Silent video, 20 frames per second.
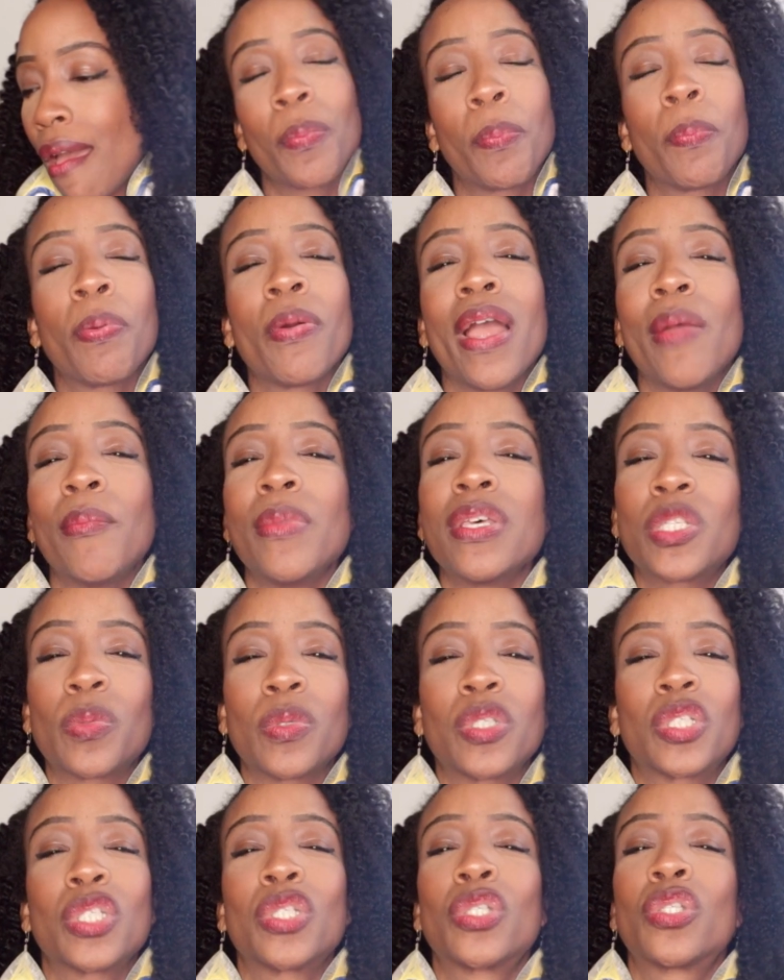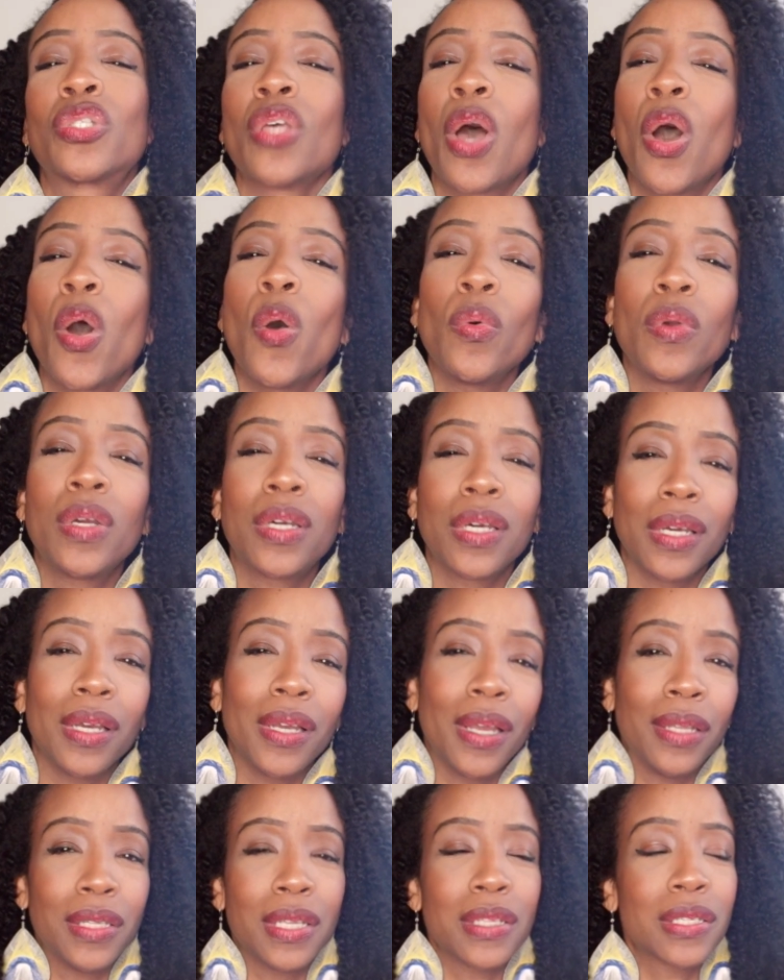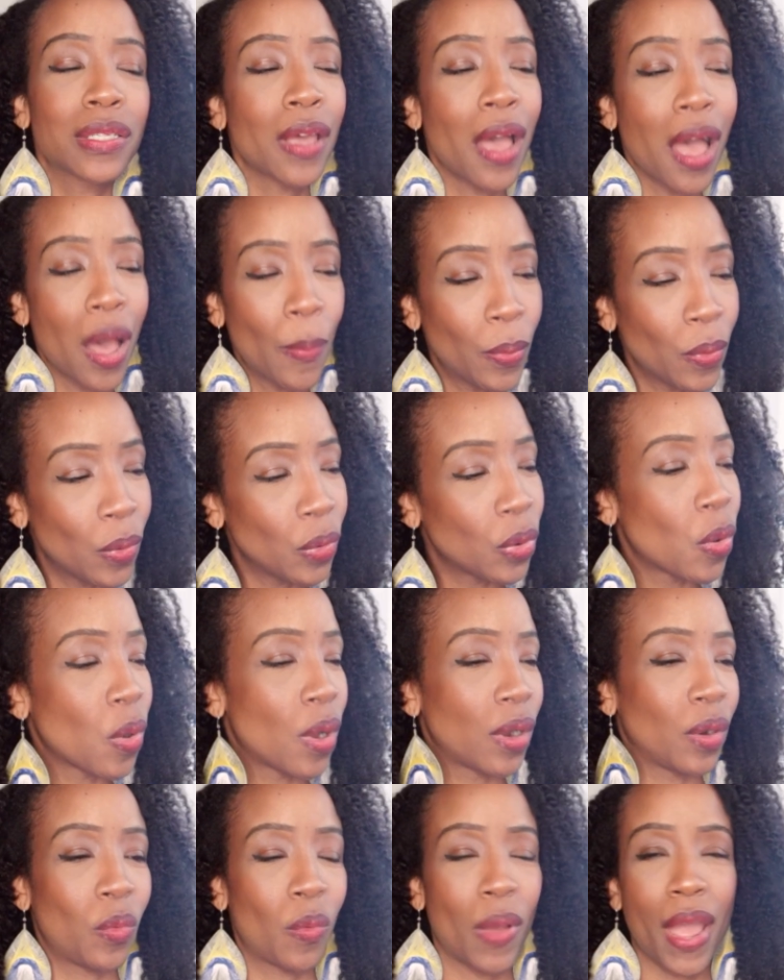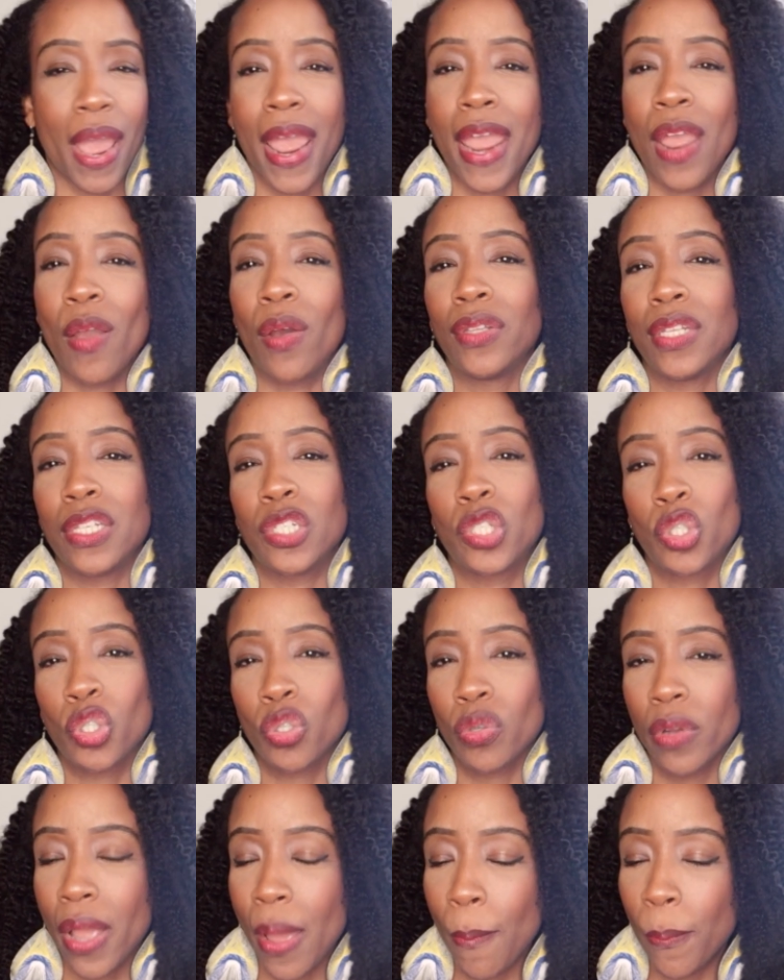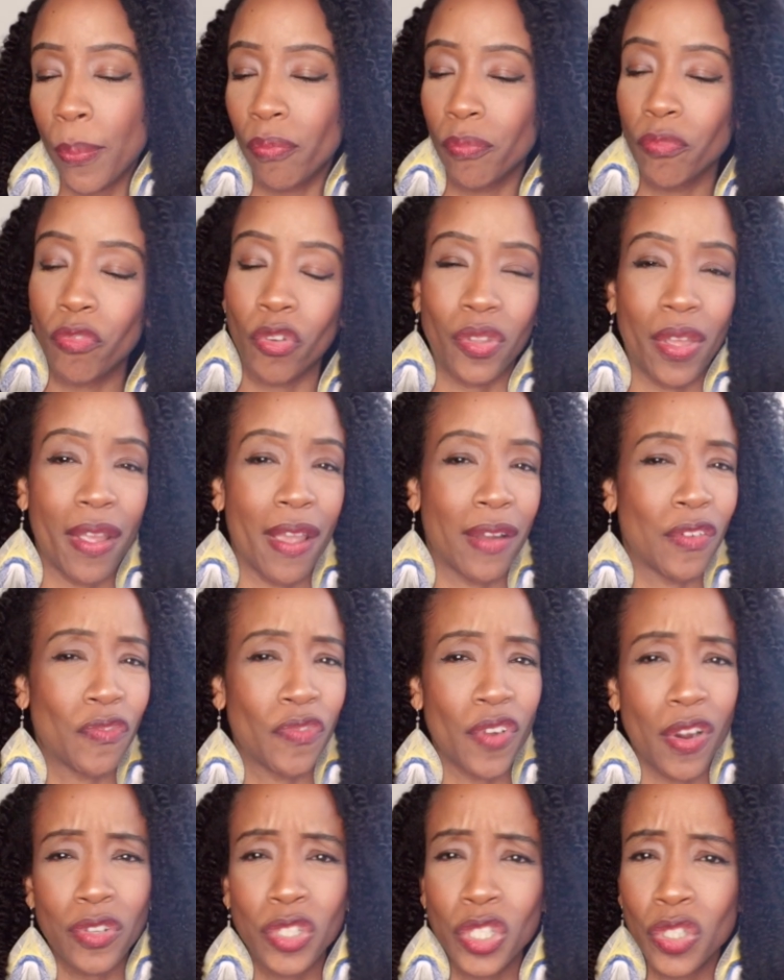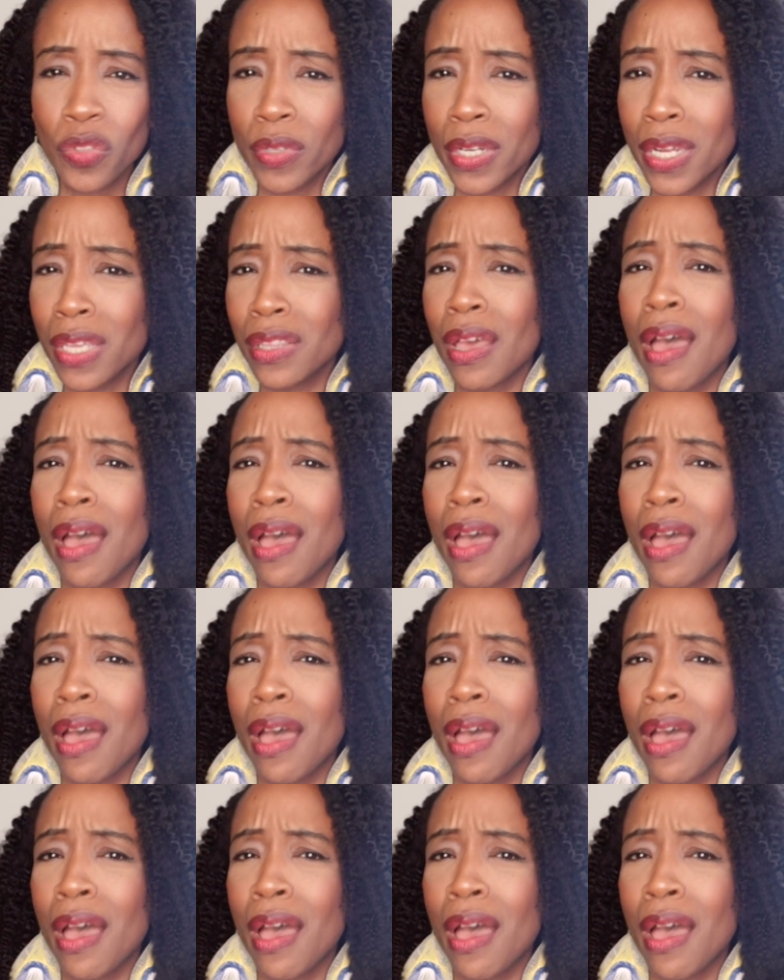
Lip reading: The premise was just so good. This couple going away on this trip for their anniversary.